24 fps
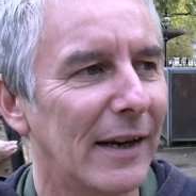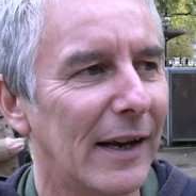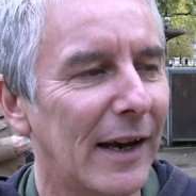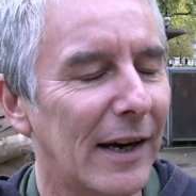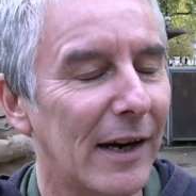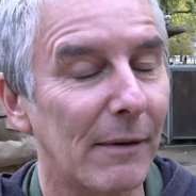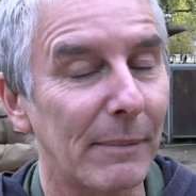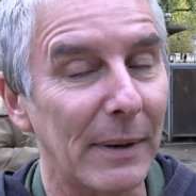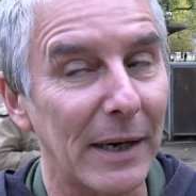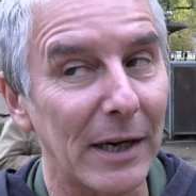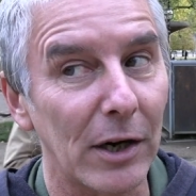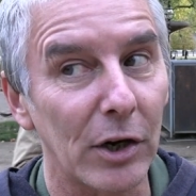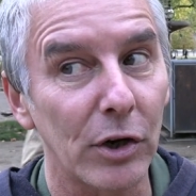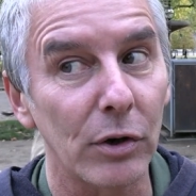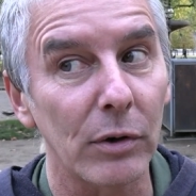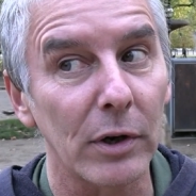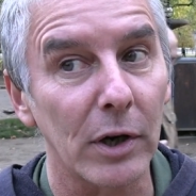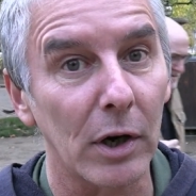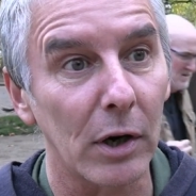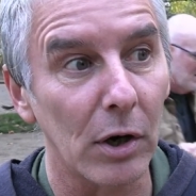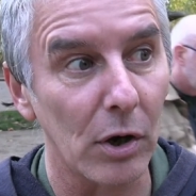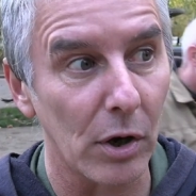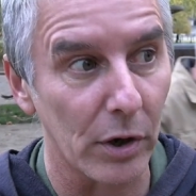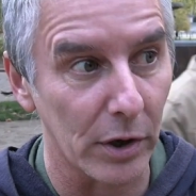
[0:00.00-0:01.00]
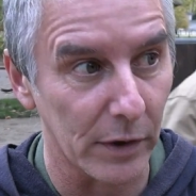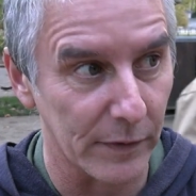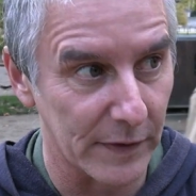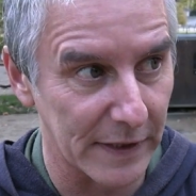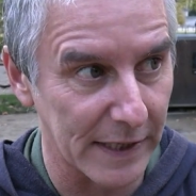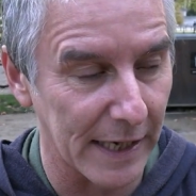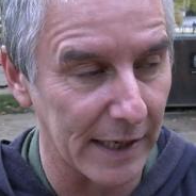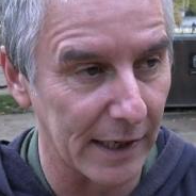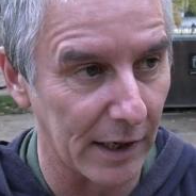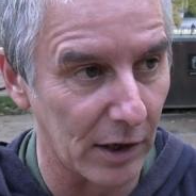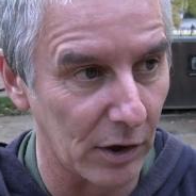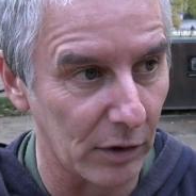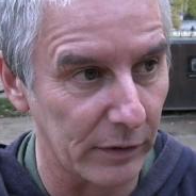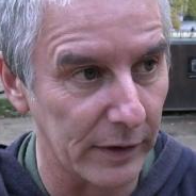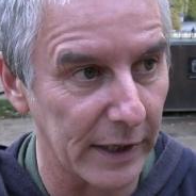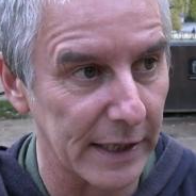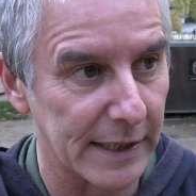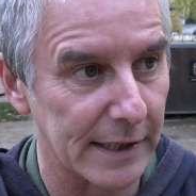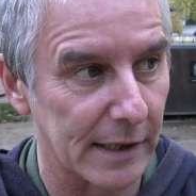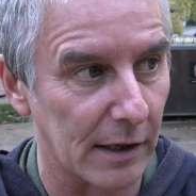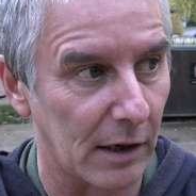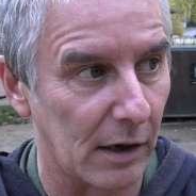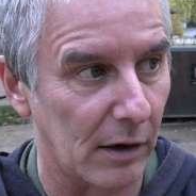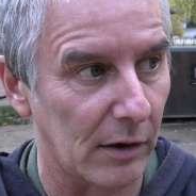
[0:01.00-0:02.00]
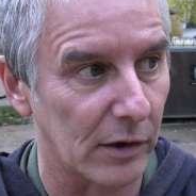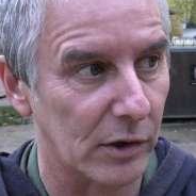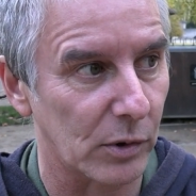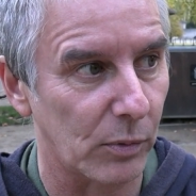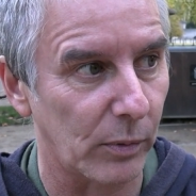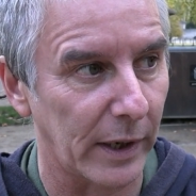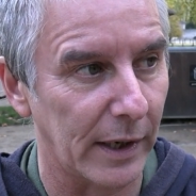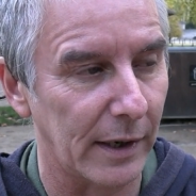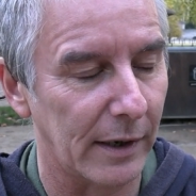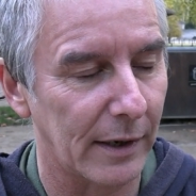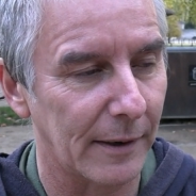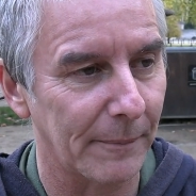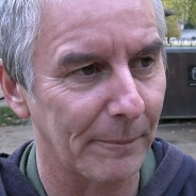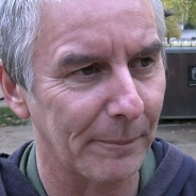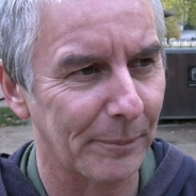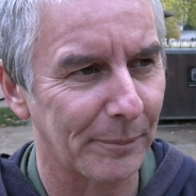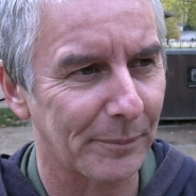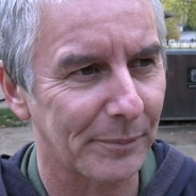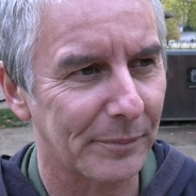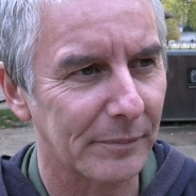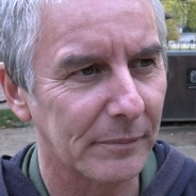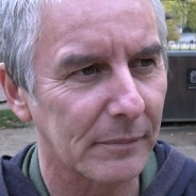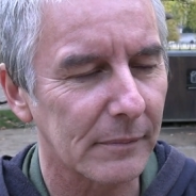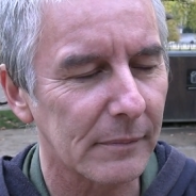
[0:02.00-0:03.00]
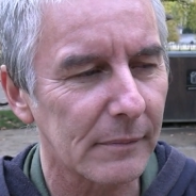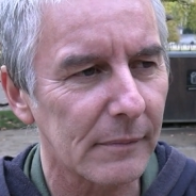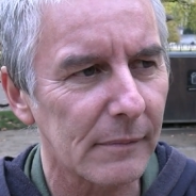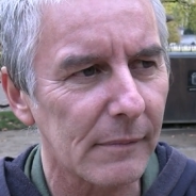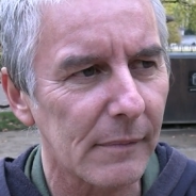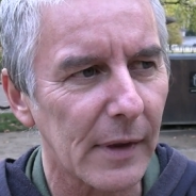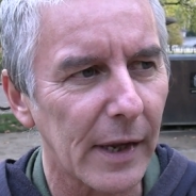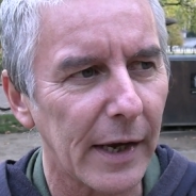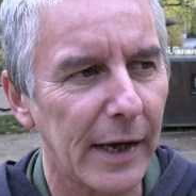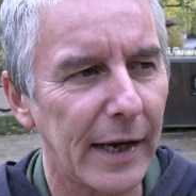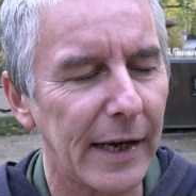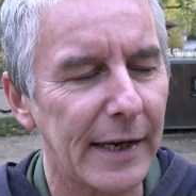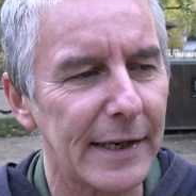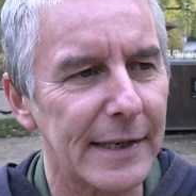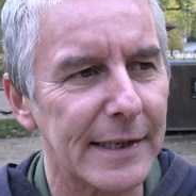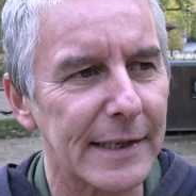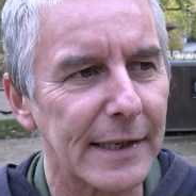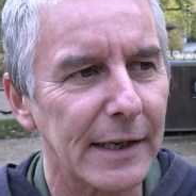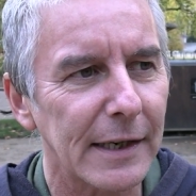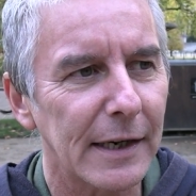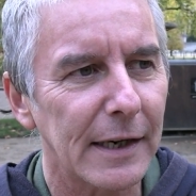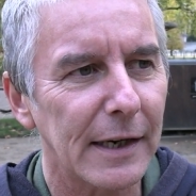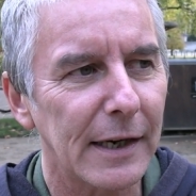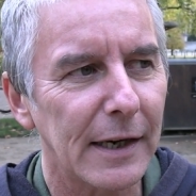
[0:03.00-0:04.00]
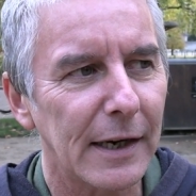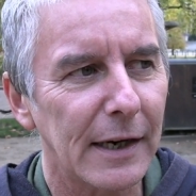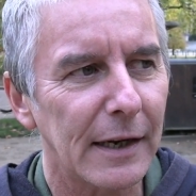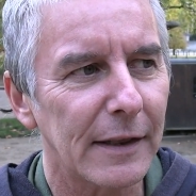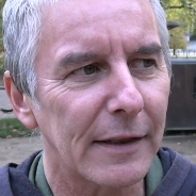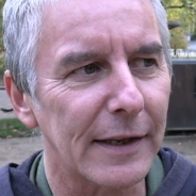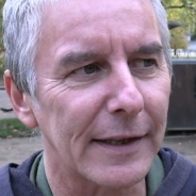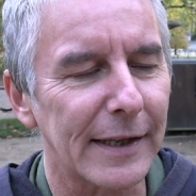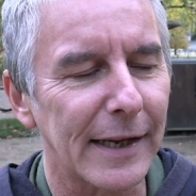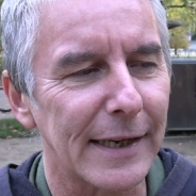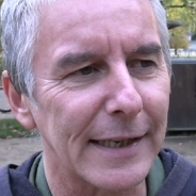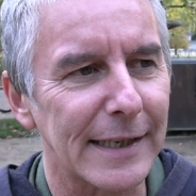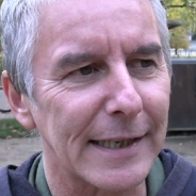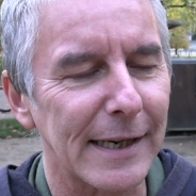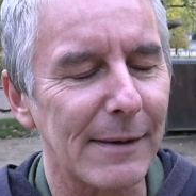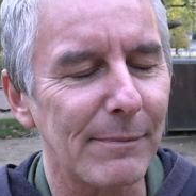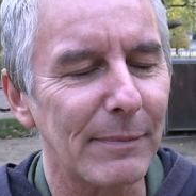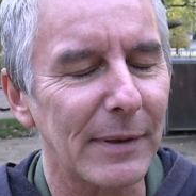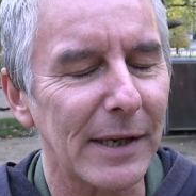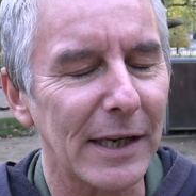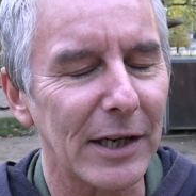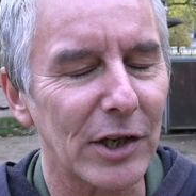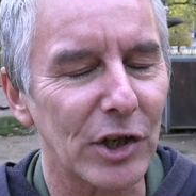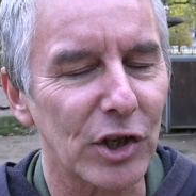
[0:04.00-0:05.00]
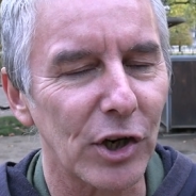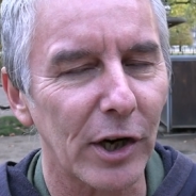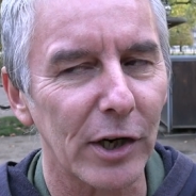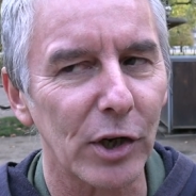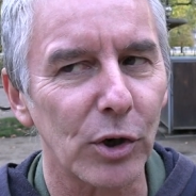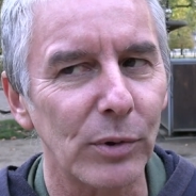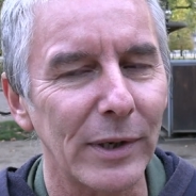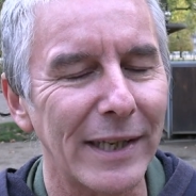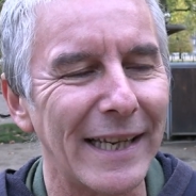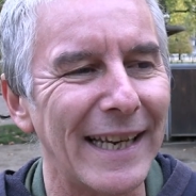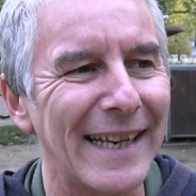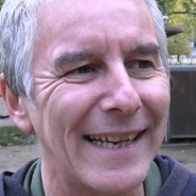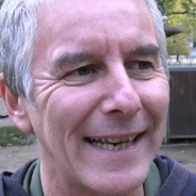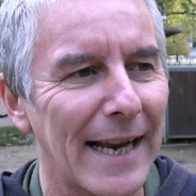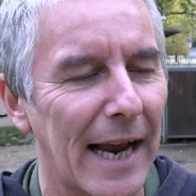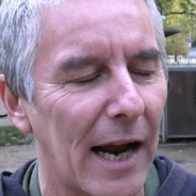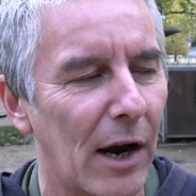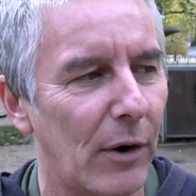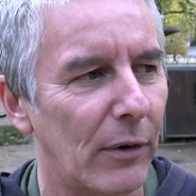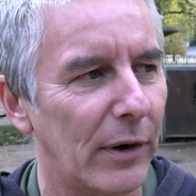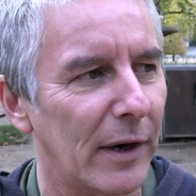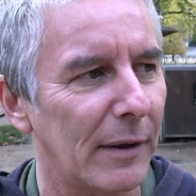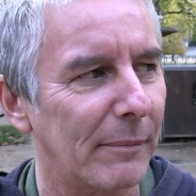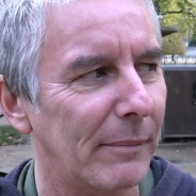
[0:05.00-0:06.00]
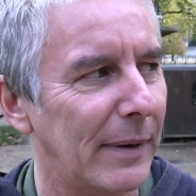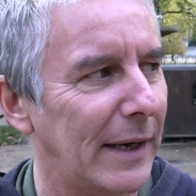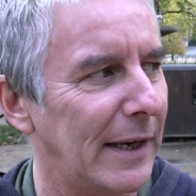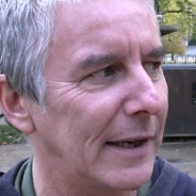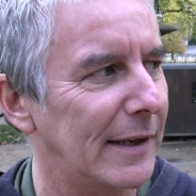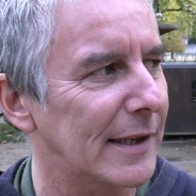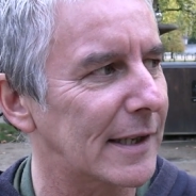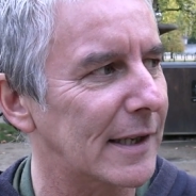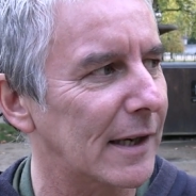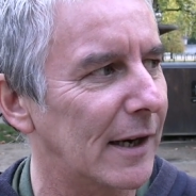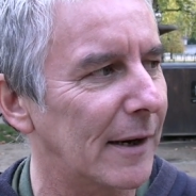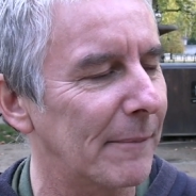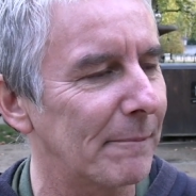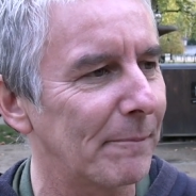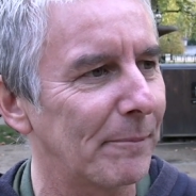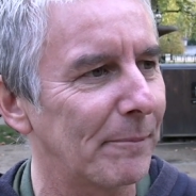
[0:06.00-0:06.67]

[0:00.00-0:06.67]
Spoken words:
and I've been doing a lot of studying on this the last week, is that there's something in China called yin now, and it means